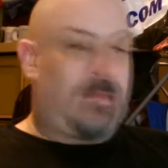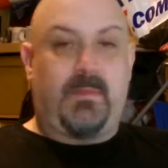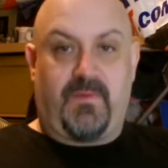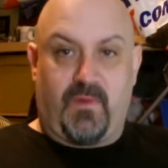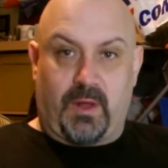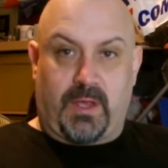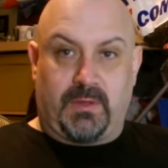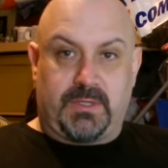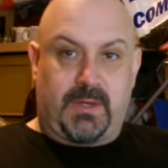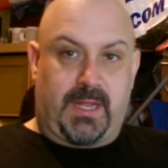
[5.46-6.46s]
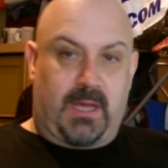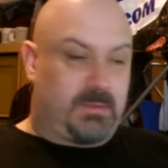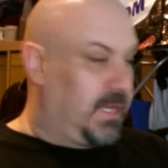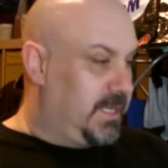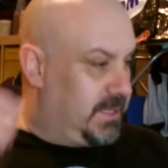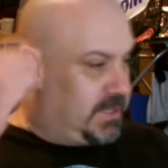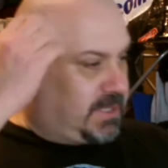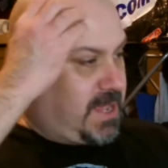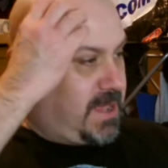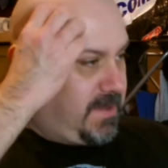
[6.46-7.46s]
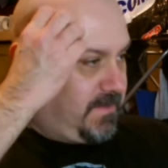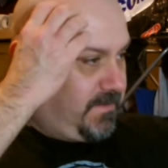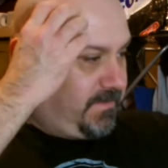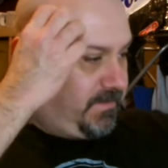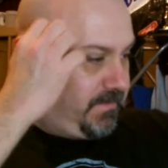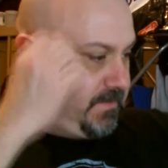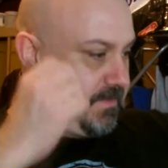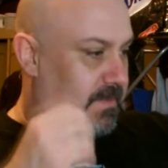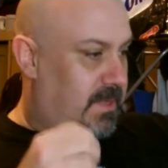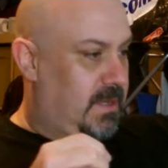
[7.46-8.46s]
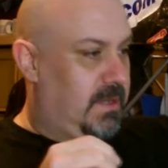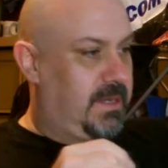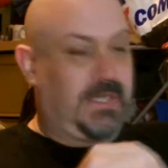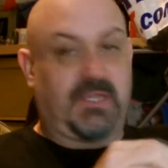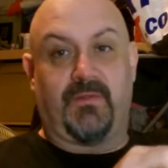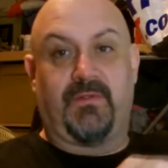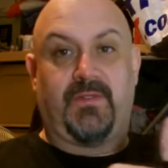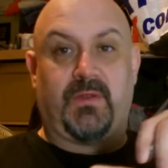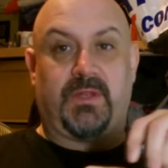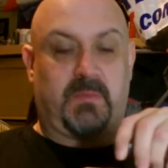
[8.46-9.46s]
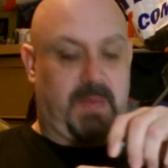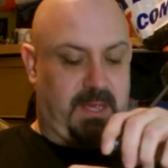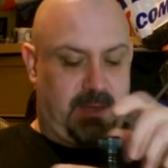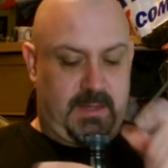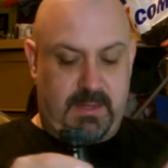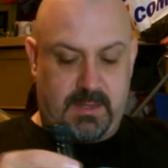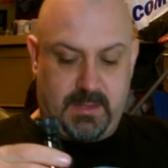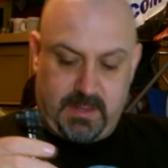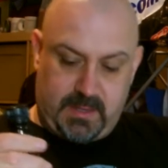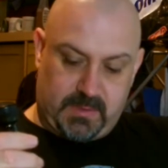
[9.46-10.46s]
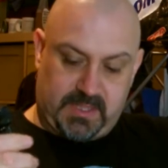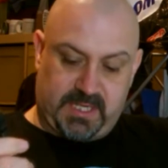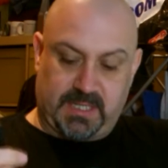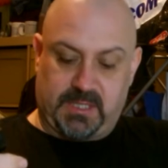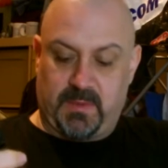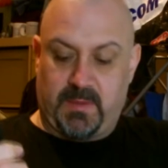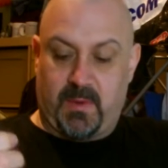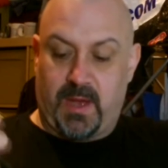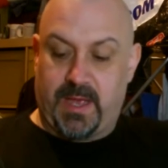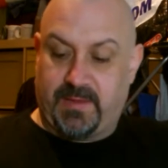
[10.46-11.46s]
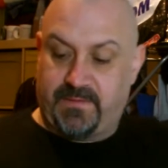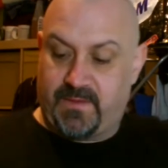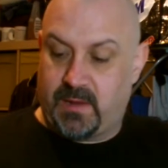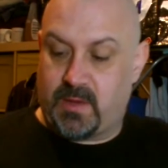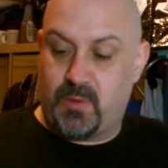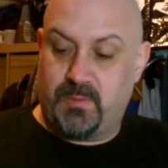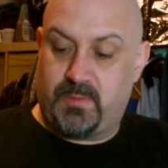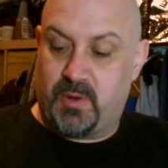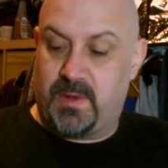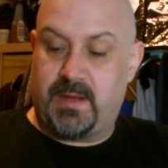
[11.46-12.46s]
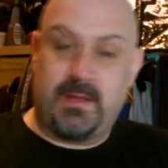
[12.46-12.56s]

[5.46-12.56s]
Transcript: Before I get on to any updates, I need to review this beer. It was sent to me by a fellow home brewer,